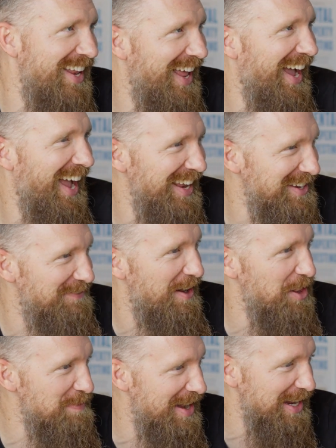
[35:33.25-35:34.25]
I had to
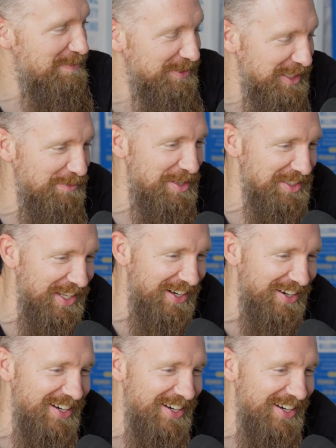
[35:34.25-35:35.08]
follow back up 6 months later.